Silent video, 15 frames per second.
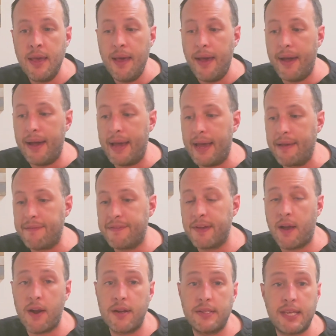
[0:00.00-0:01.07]
I've
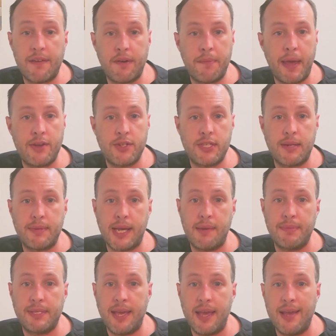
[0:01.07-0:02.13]
heard several patients sometimes
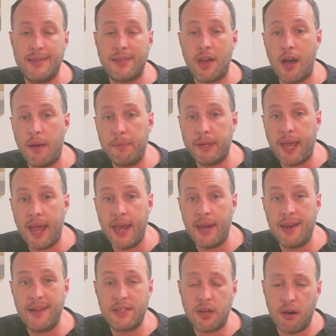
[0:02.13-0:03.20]
say it's complicated,
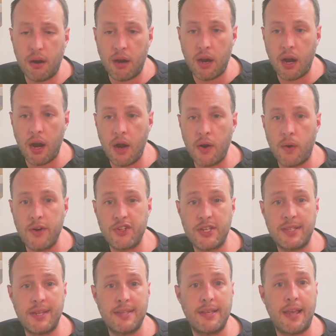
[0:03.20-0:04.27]
it's hard, or it
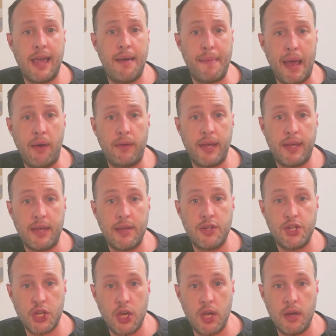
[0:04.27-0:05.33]
just doesn't come out like it
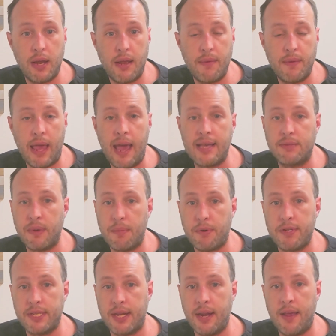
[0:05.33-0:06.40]
should as we
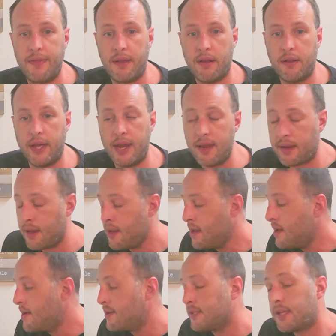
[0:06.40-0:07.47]
present it in the clinic.
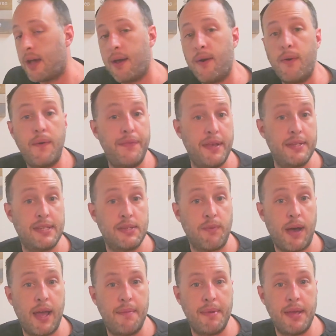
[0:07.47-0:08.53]
So this is
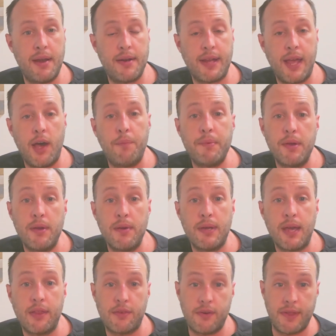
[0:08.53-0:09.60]
why I'm here to help you
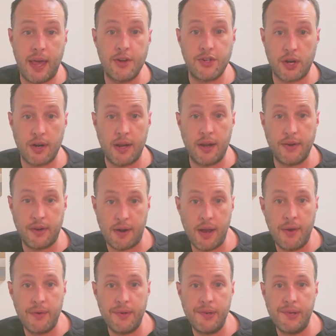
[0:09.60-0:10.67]
get through that journey on your
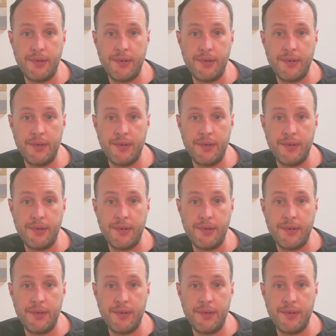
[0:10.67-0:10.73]
own.